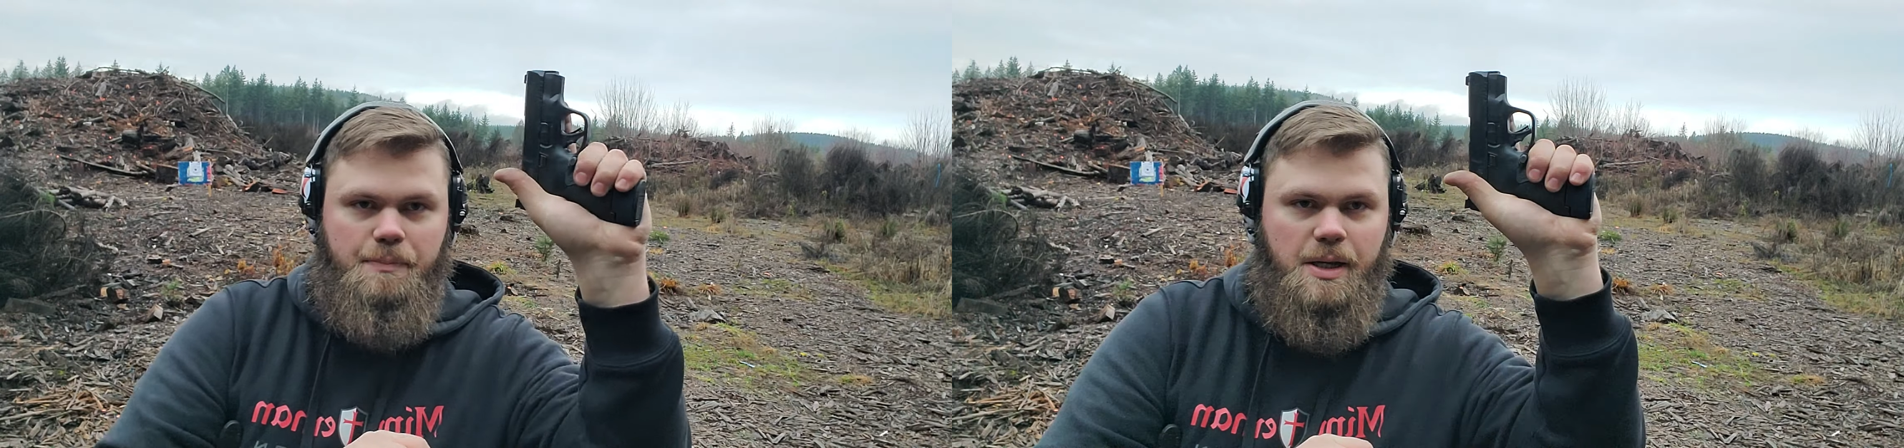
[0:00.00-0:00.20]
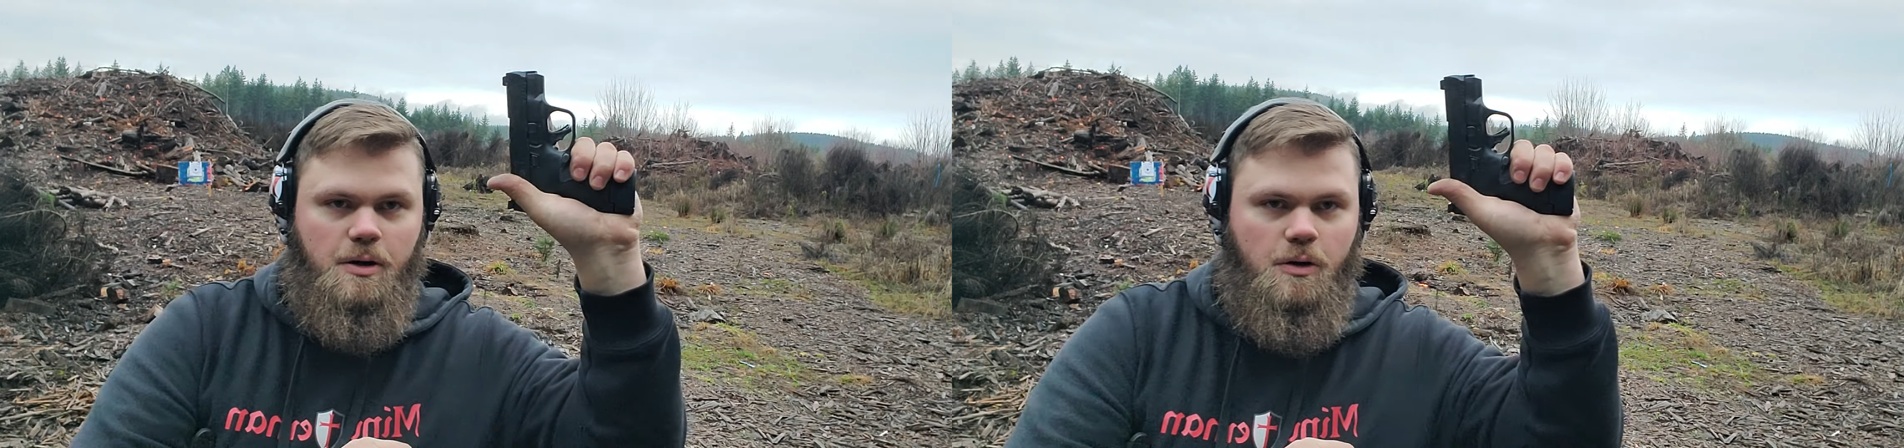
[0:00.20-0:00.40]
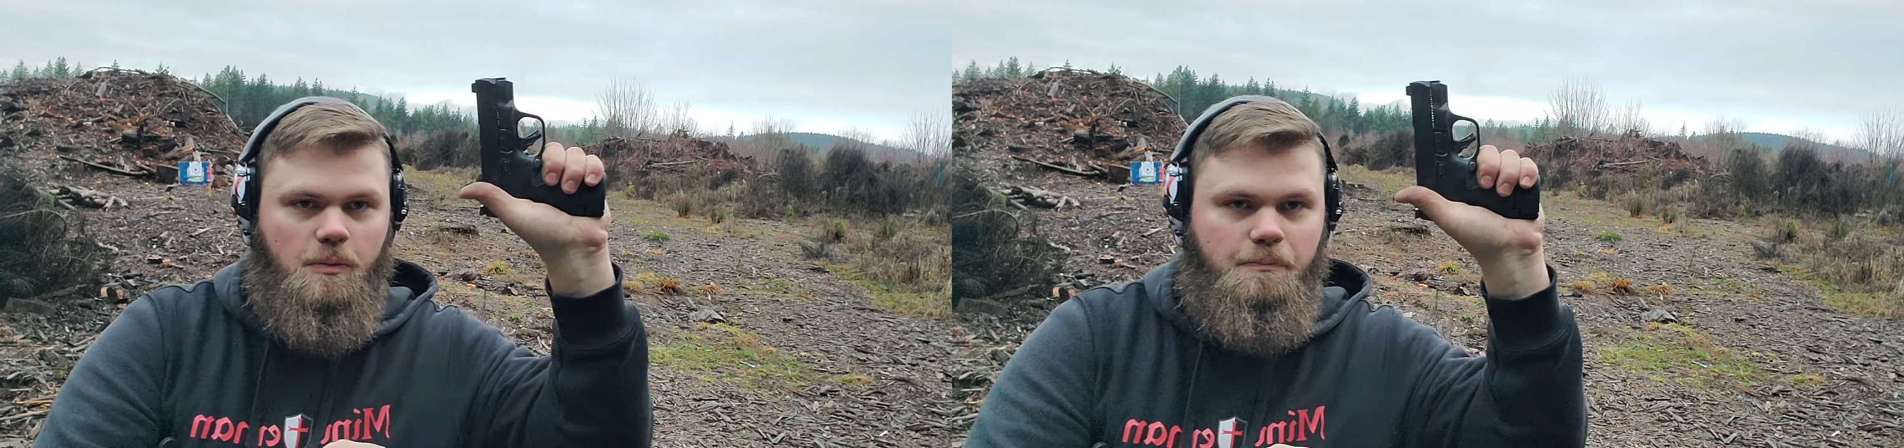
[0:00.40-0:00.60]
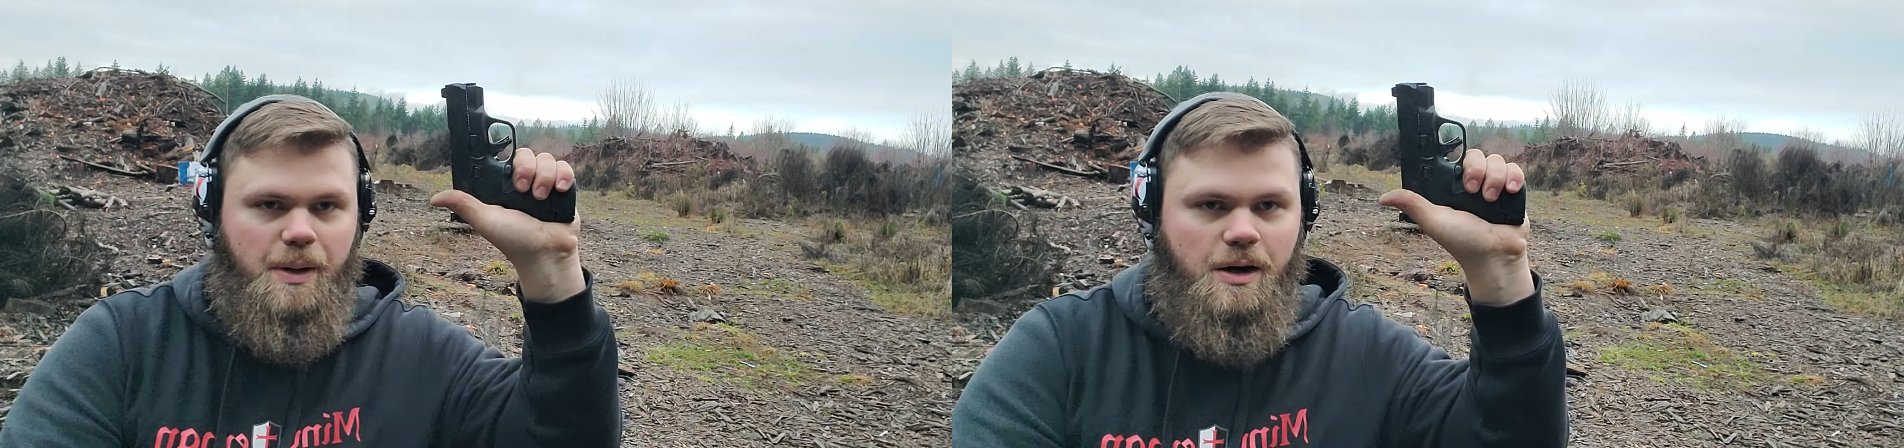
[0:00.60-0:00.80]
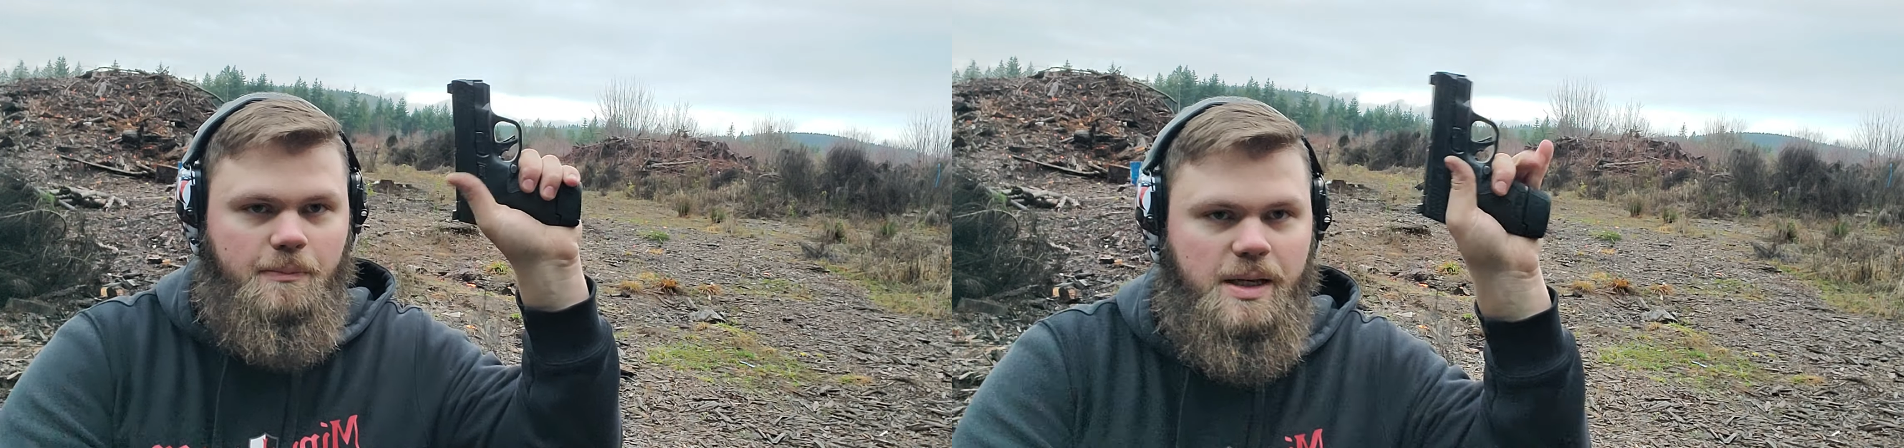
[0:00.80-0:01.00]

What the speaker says: big old bear